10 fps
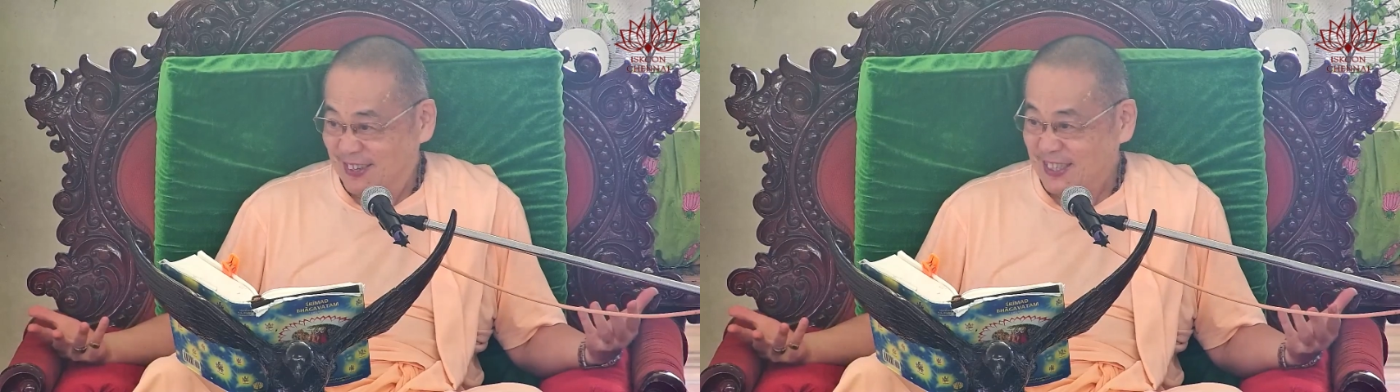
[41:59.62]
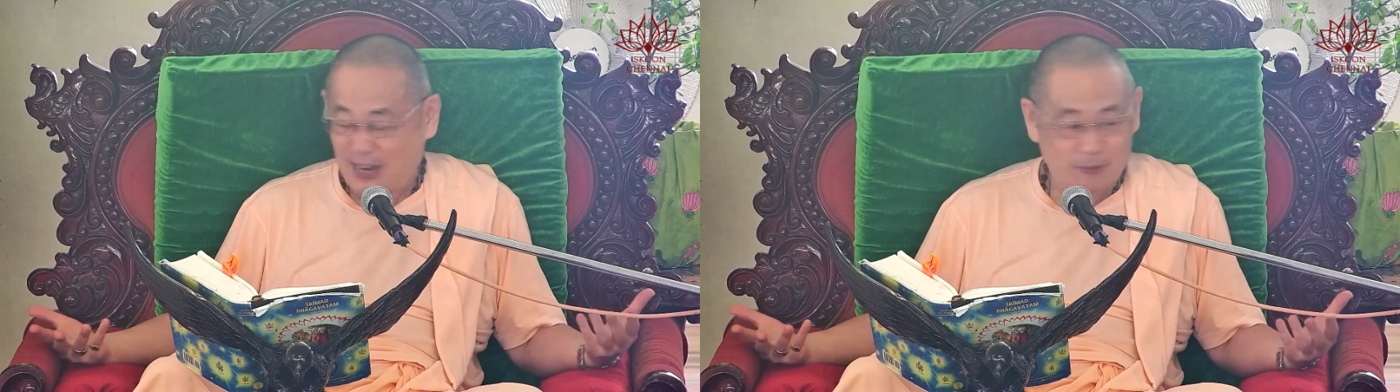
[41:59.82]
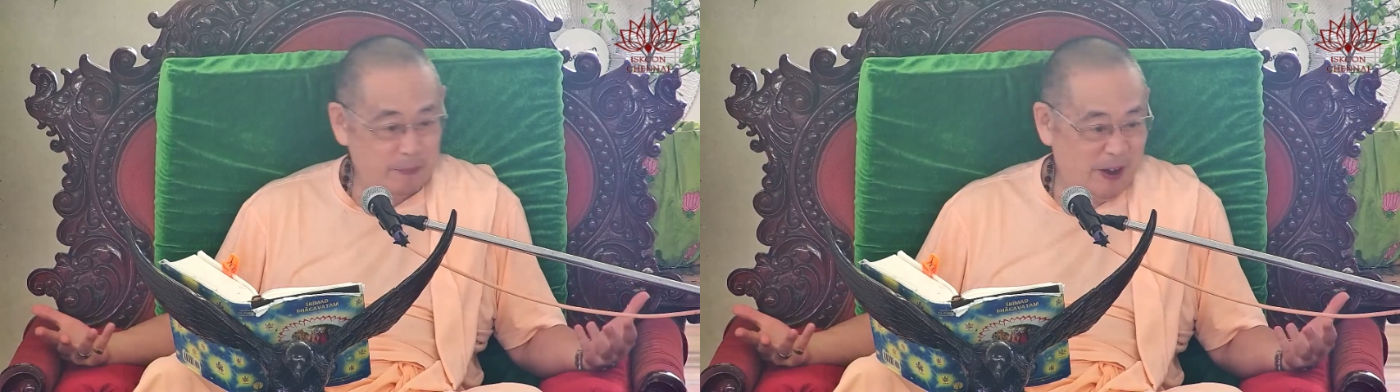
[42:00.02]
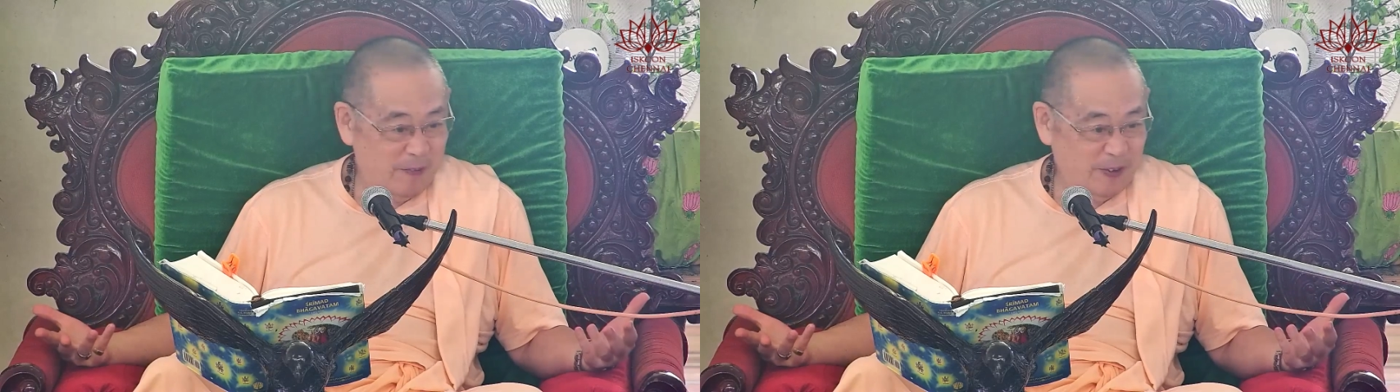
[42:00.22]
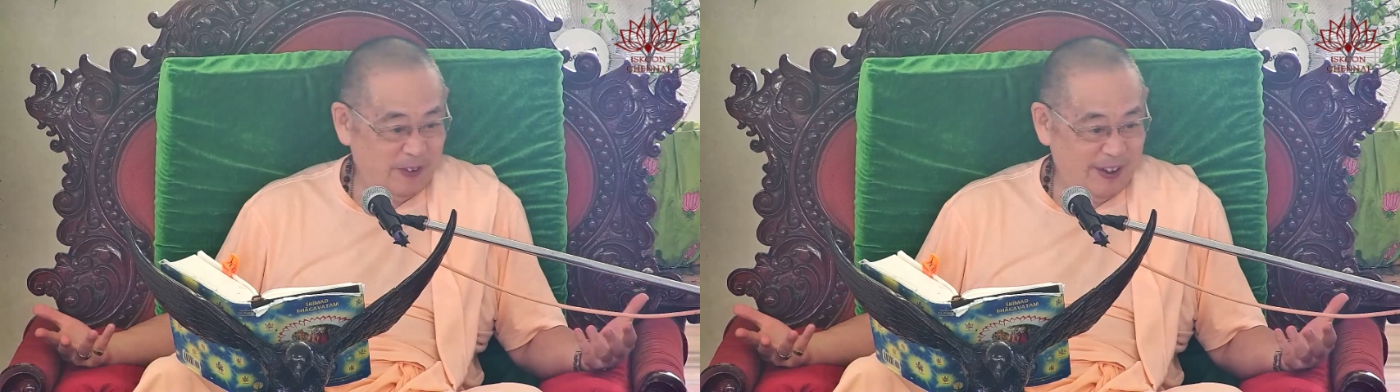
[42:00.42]
Is that what
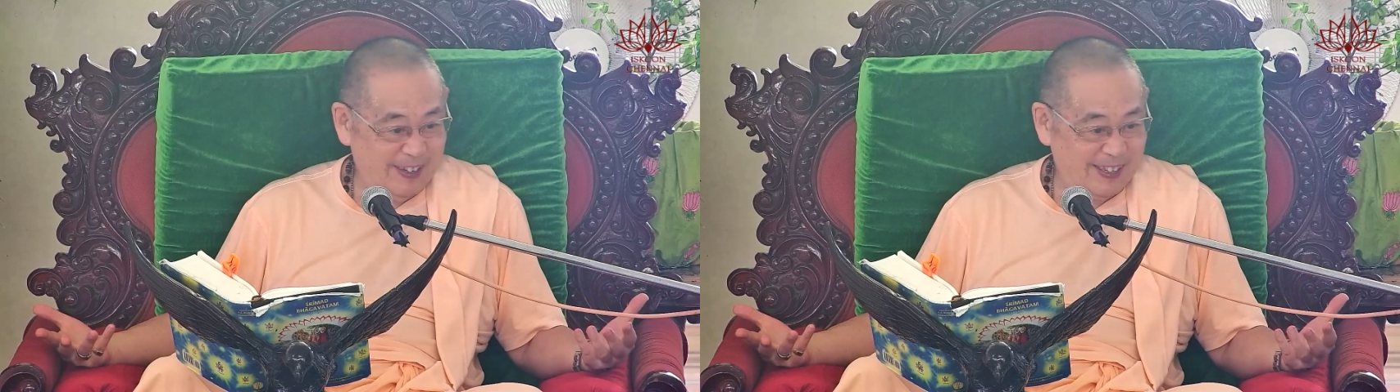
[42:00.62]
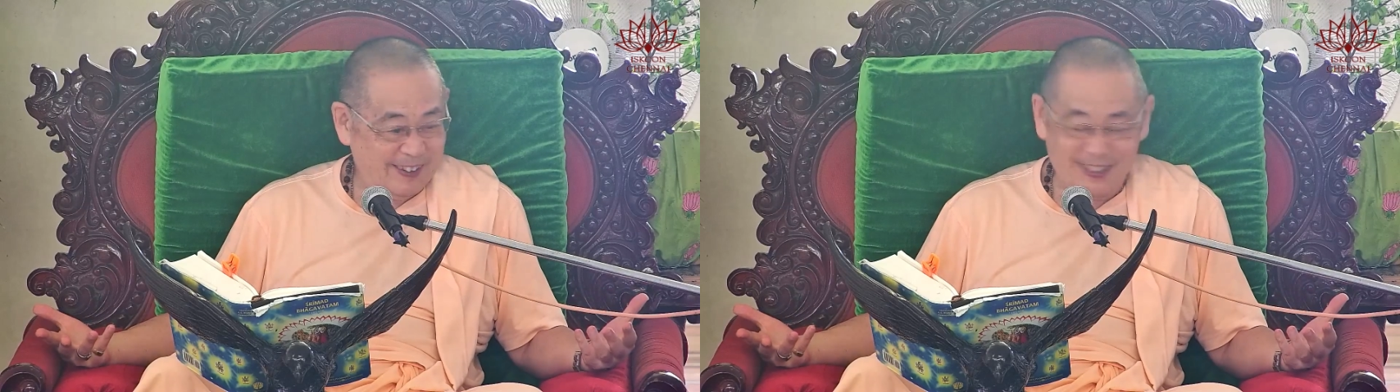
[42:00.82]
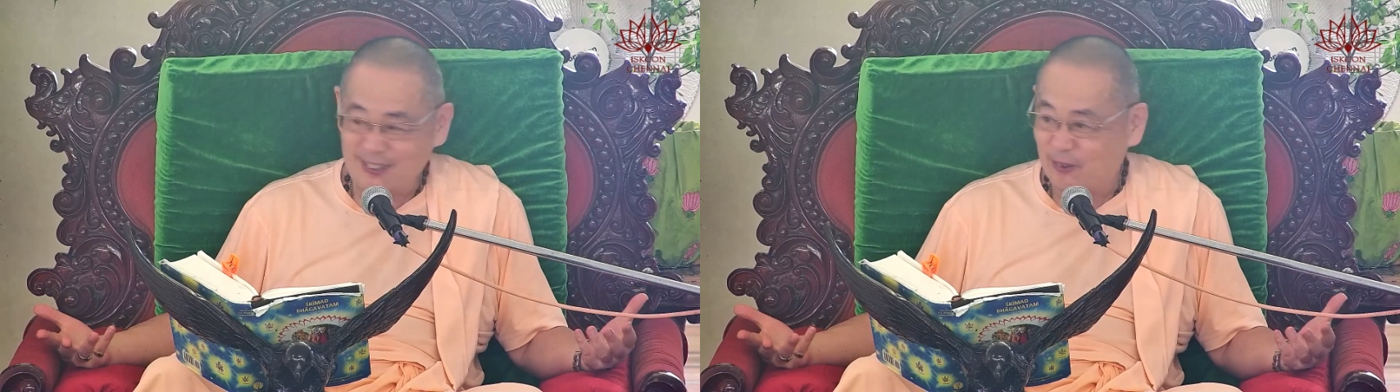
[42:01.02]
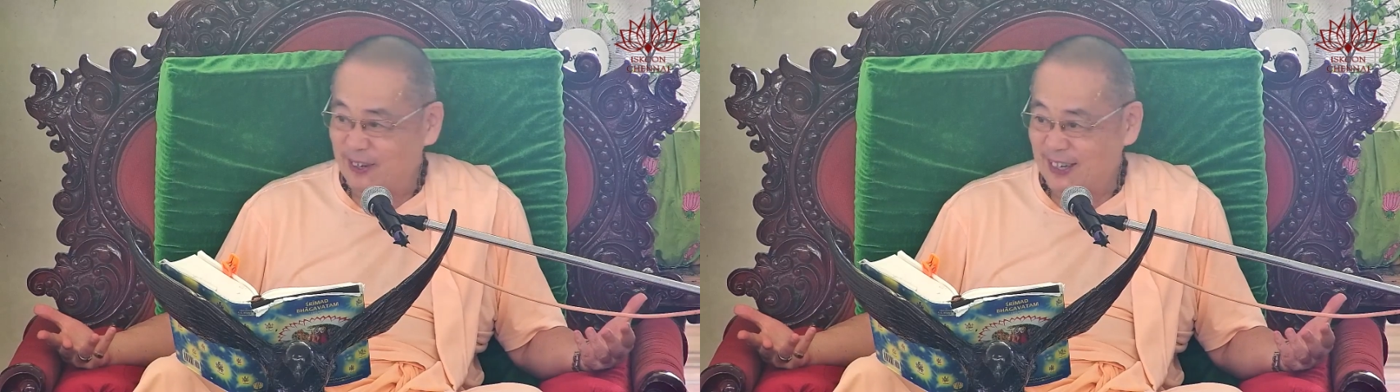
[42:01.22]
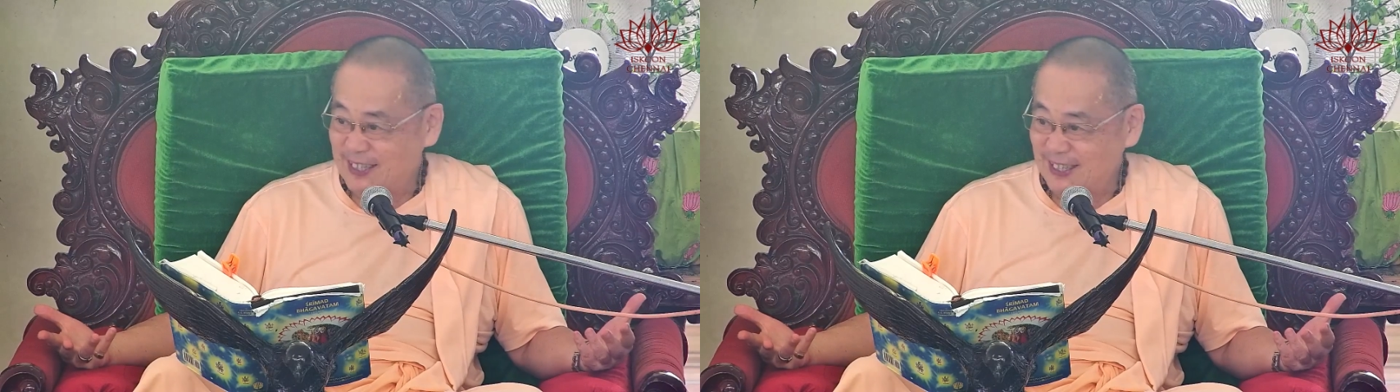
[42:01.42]
Prabhupada wanted or not? Do we
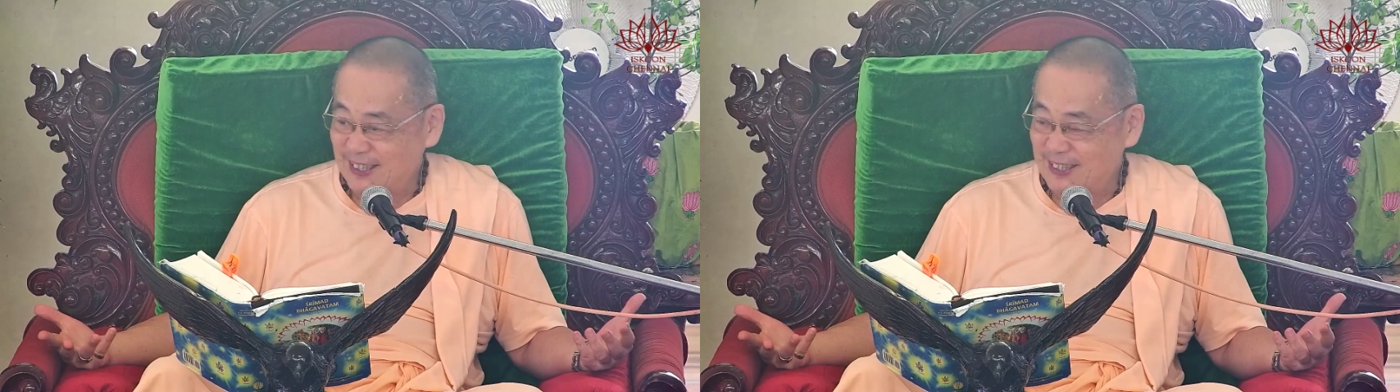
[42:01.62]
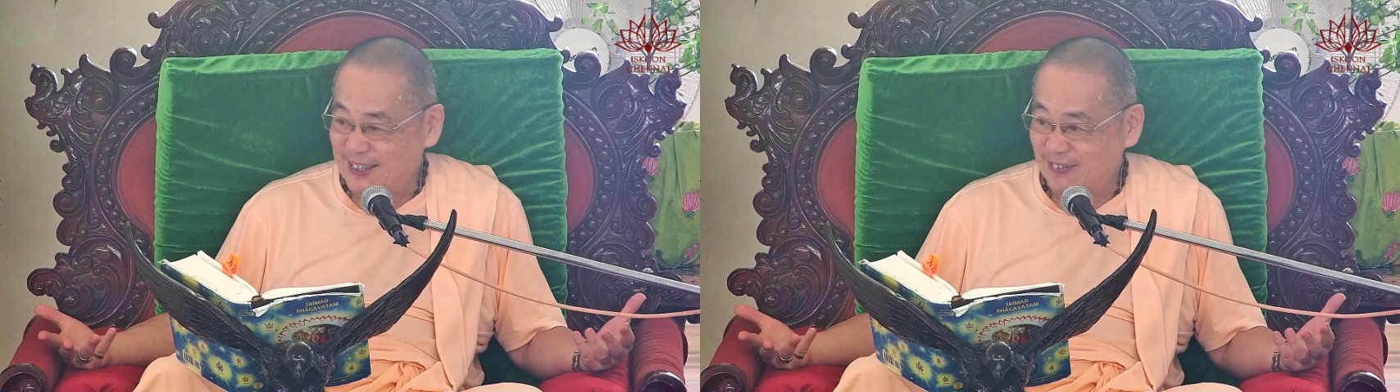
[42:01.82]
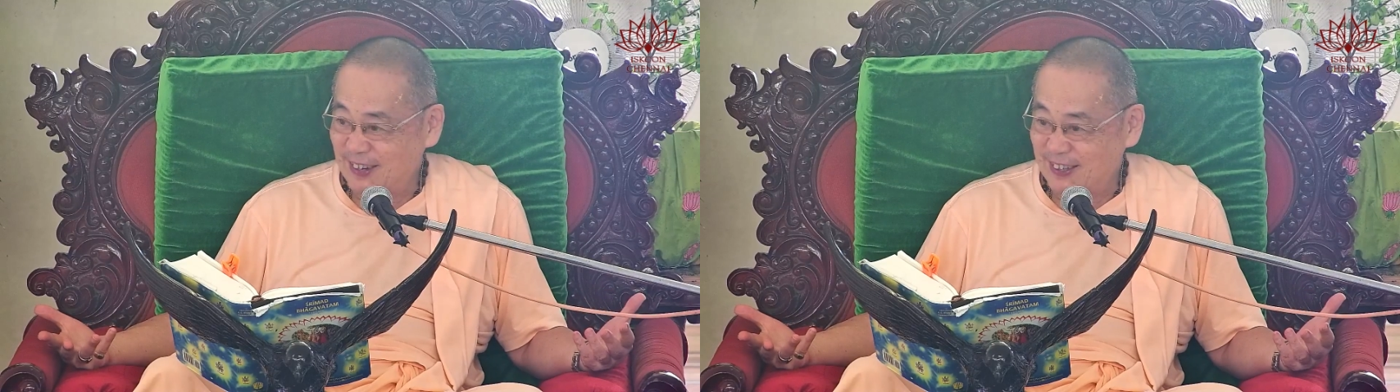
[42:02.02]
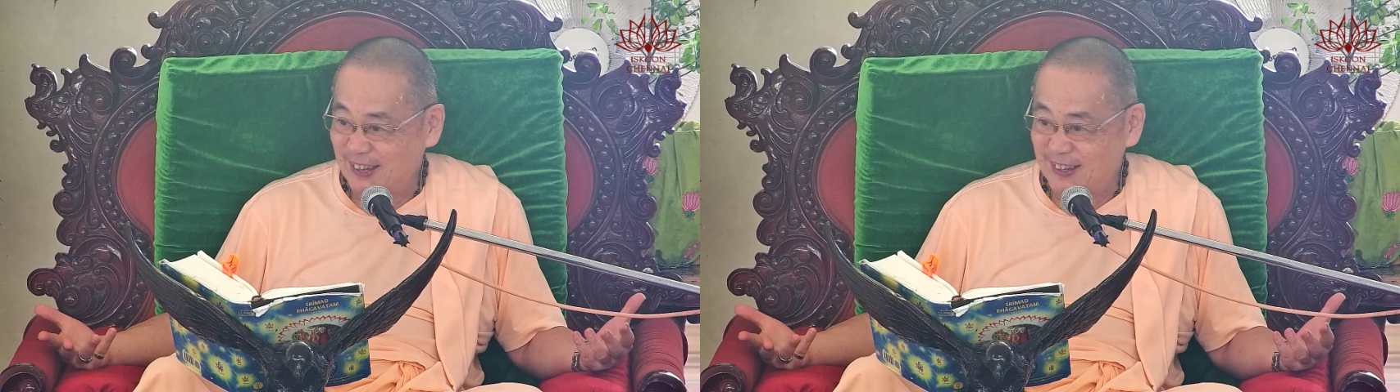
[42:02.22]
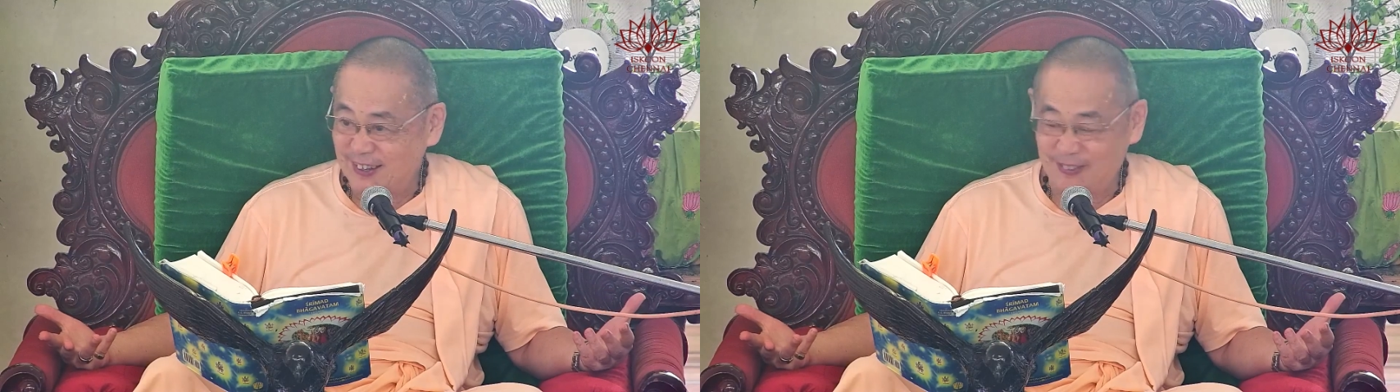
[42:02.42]
want to isolate ourselves like
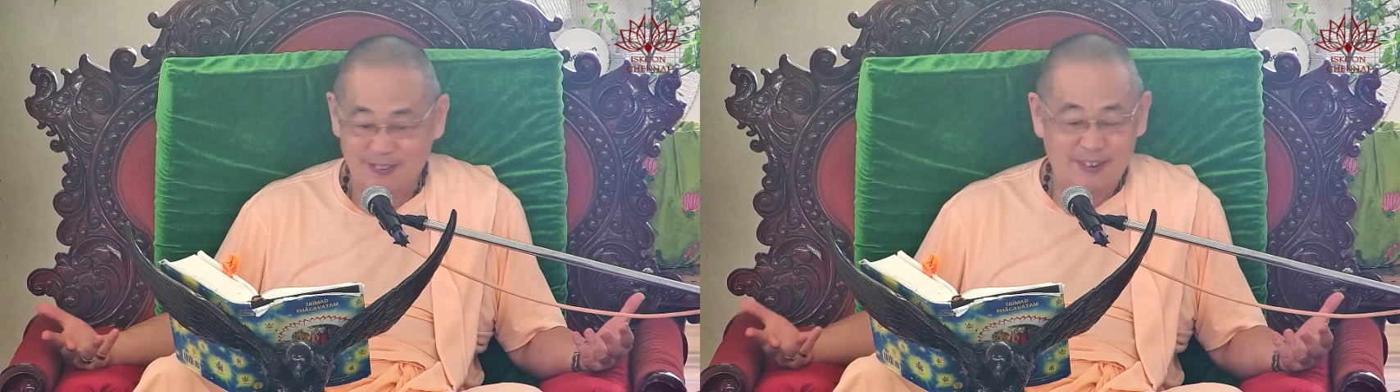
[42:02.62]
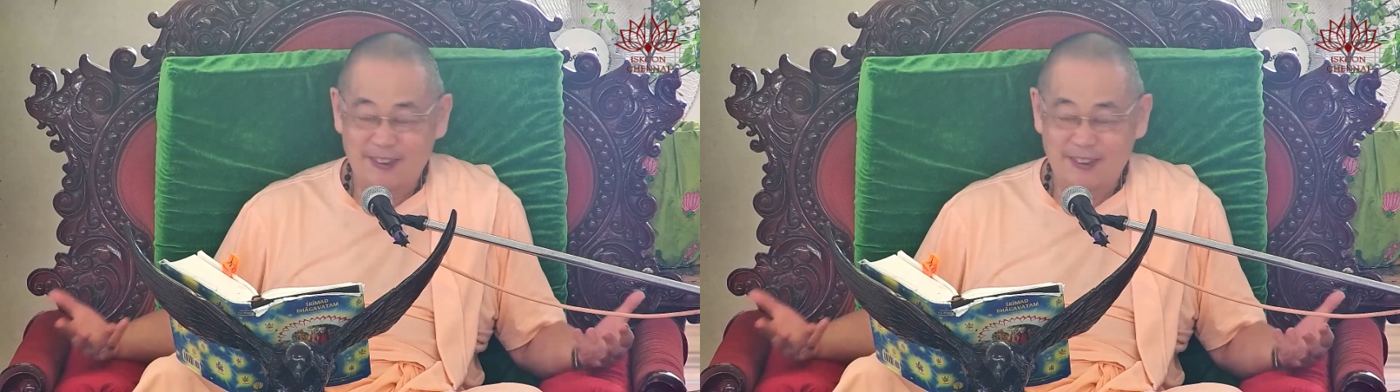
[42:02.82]
that and